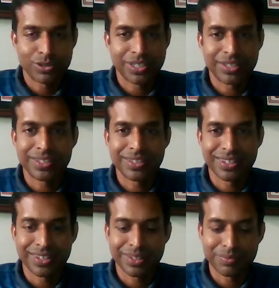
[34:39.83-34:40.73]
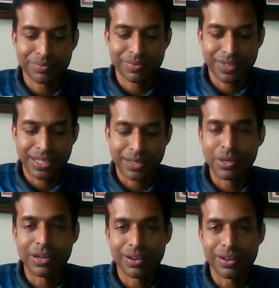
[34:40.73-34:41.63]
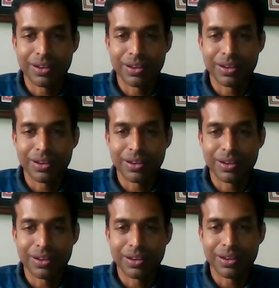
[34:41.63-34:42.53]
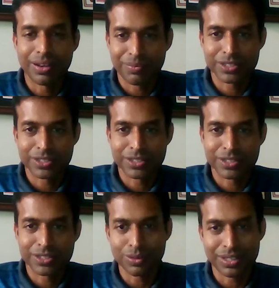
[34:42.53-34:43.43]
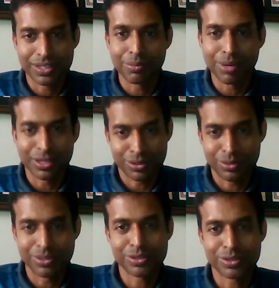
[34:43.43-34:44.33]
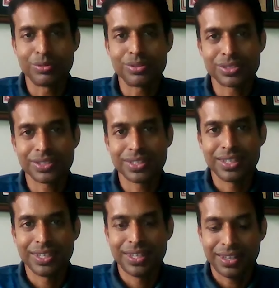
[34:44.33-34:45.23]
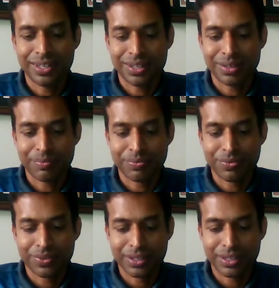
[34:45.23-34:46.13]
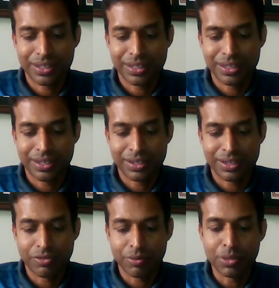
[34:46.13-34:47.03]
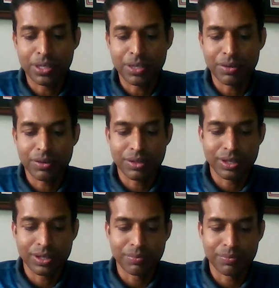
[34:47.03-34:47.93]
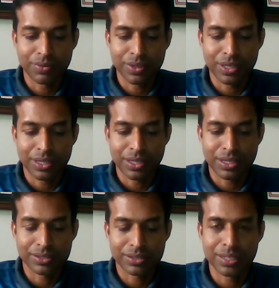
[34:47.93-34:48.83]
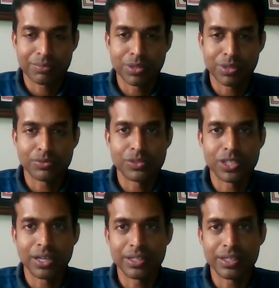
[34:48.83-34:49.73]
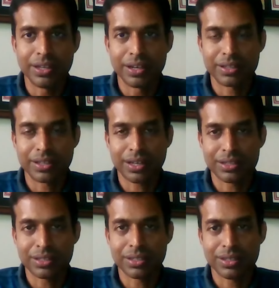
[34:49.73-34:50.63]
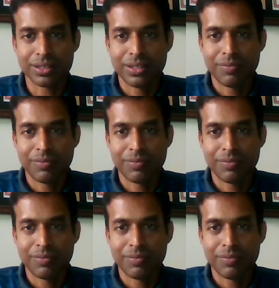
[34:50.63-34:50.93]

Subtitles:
course, I think I will at some point go to Adilabad to the schools. And for me, a statement of J.R.D. Tata